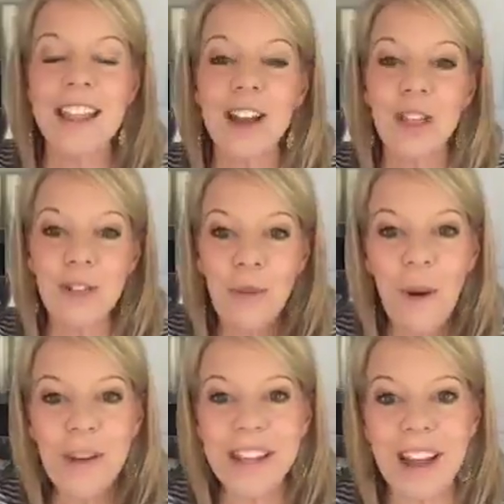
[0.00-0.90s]
They're
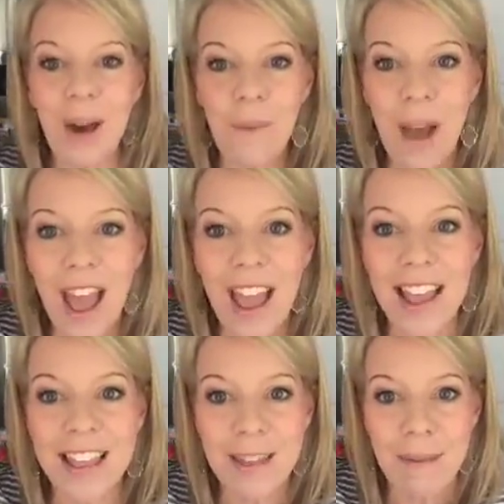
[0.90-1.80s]
throwing
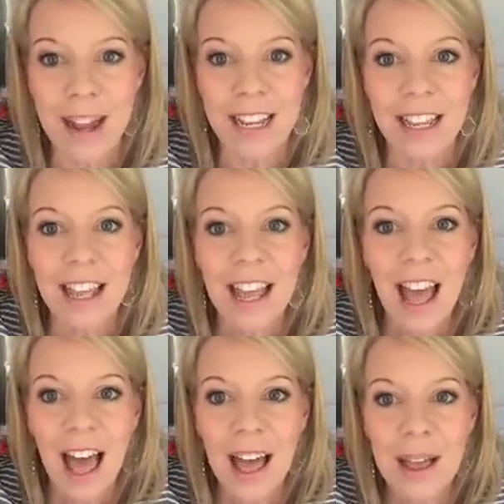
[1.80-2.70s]
away the money.
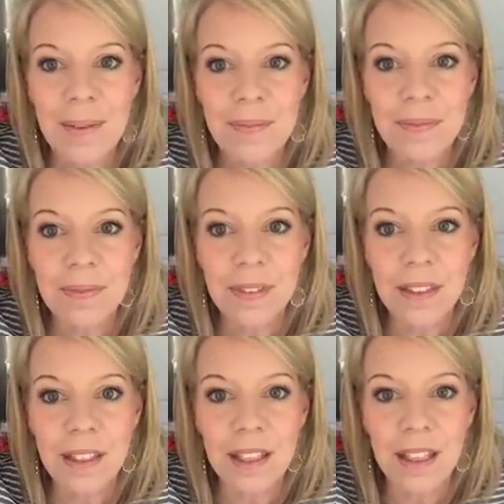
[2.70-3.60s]
Um,
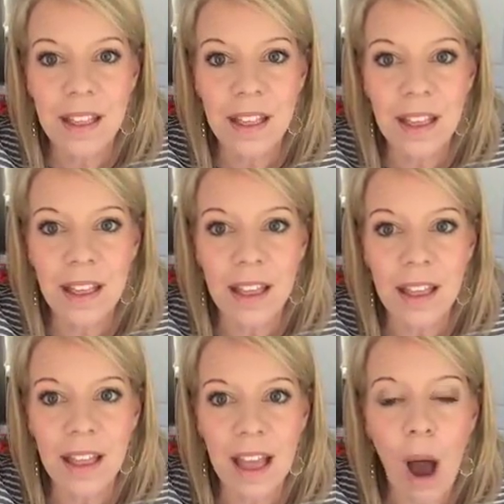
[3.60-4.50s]

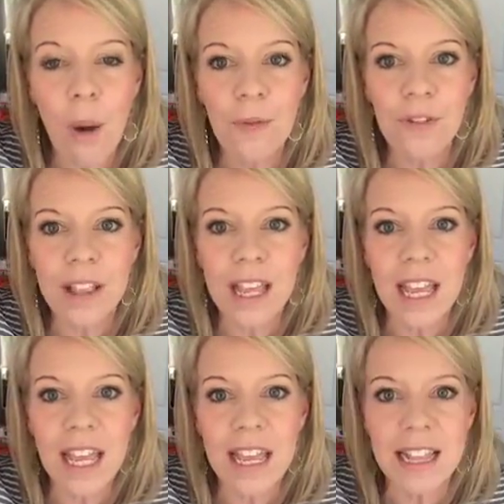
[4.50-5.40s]

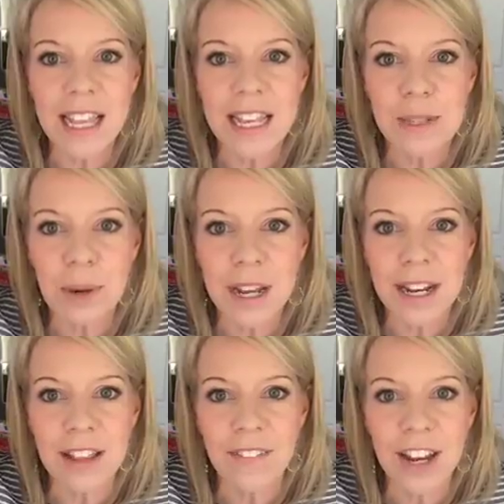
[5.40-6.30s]
hopefully, the link is working
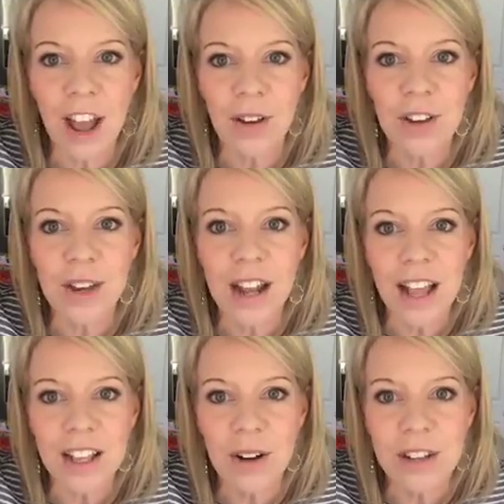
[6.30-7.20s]
in the video. You
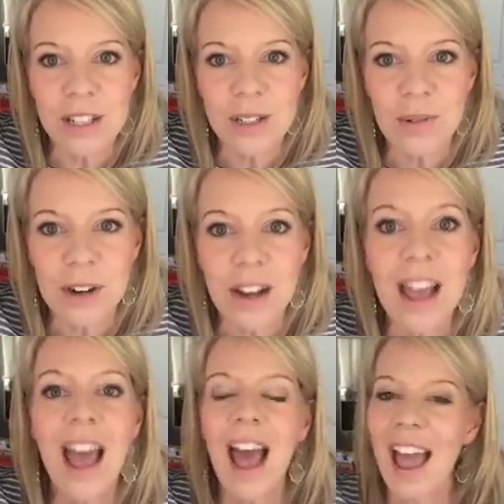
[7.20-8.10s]
cannot go to the store.
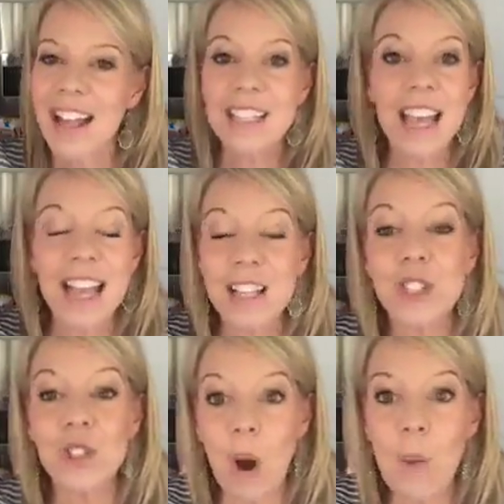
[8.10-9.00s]
It's it's
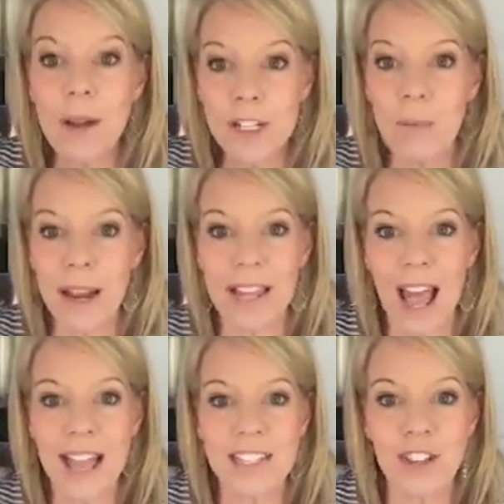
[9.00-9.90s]
so much money,
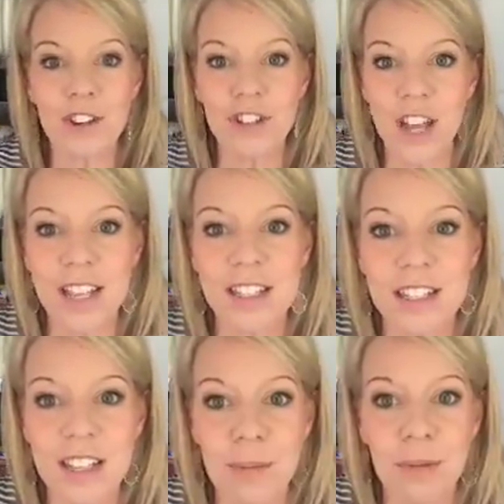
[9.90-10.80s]
guys, and you're
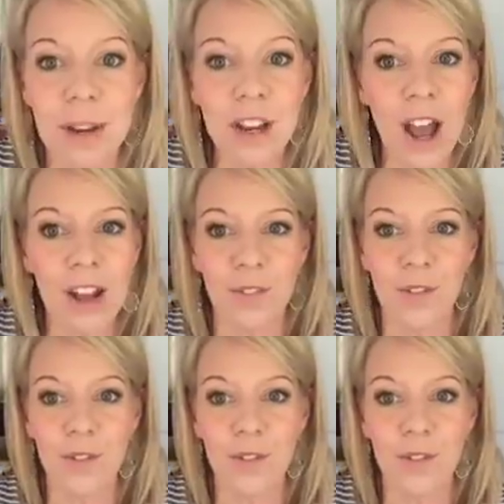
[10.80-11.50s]
just pre-cut